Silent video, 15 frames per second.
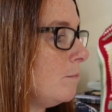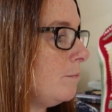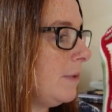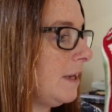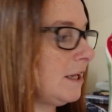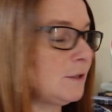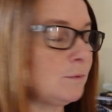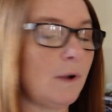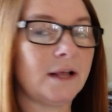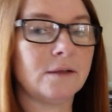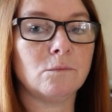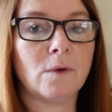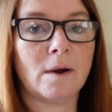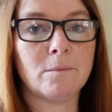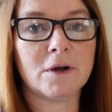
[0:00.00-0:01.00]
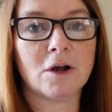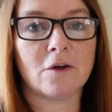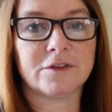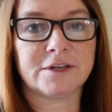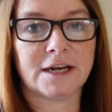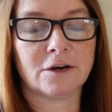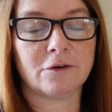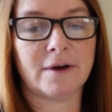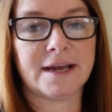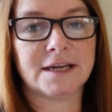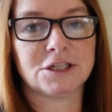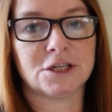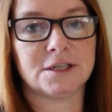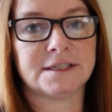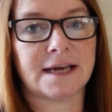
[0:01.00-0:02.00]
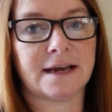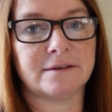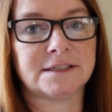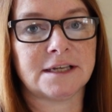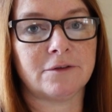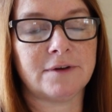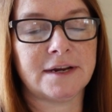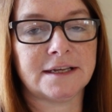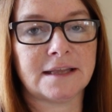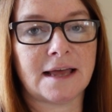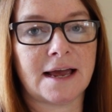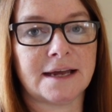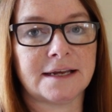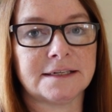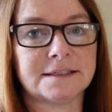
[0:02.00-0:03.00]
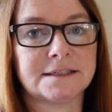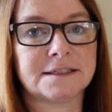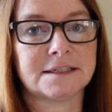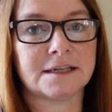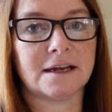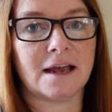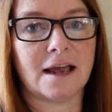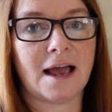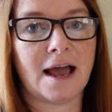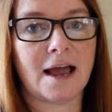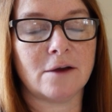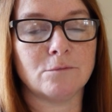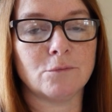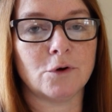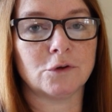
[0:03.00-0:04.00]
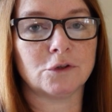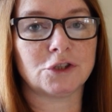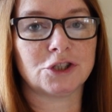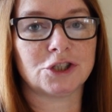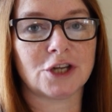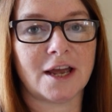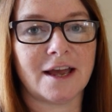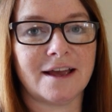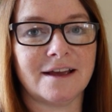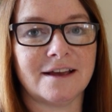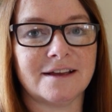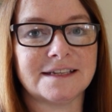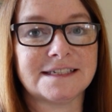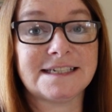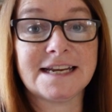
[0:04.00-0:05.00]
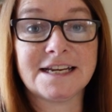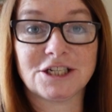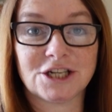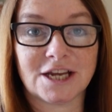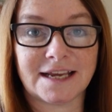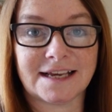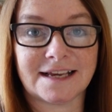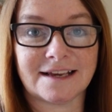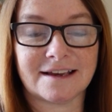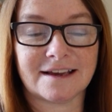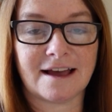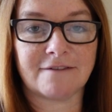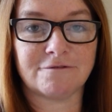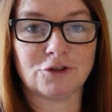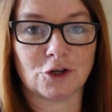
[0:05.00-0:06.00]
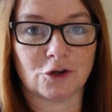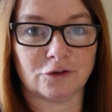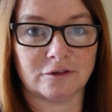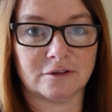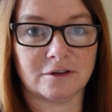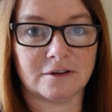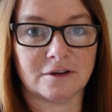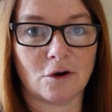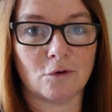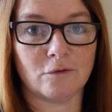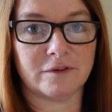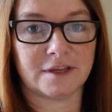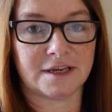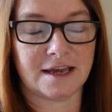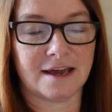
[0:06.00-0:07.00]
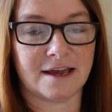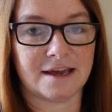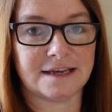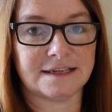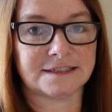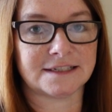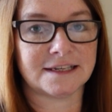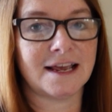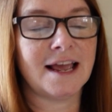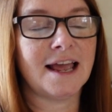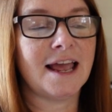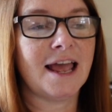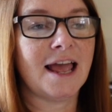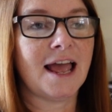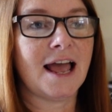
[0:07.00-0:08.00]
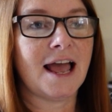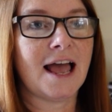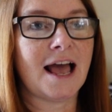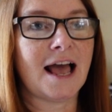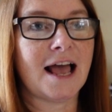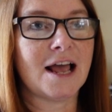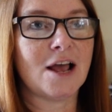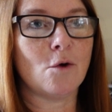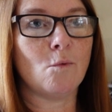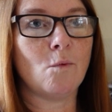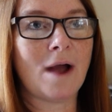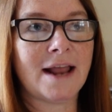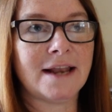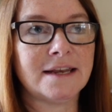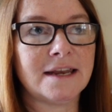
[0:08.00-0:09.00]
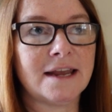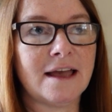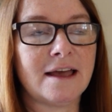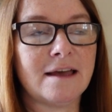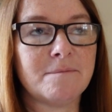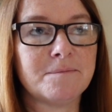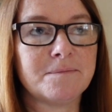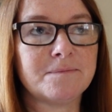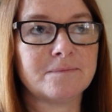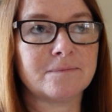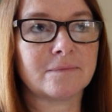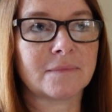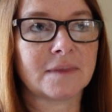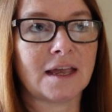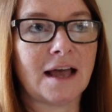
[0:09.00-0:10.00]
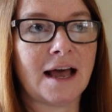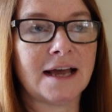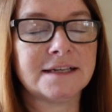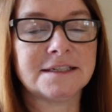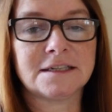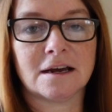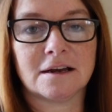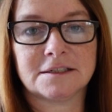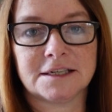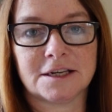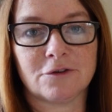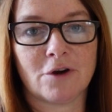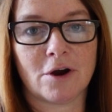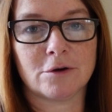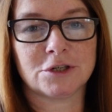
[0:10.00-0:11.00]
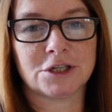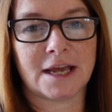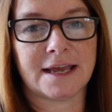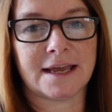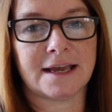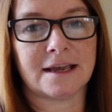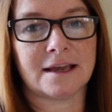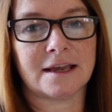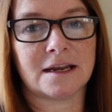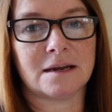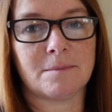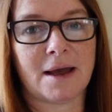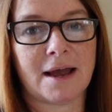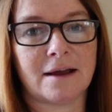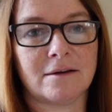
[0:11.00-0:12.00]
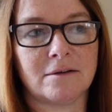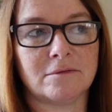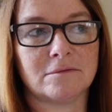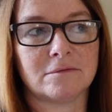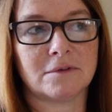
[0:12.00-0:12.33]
because when we got the decorations out, I realised how much stitching I've done over the years. When I started crocheting in about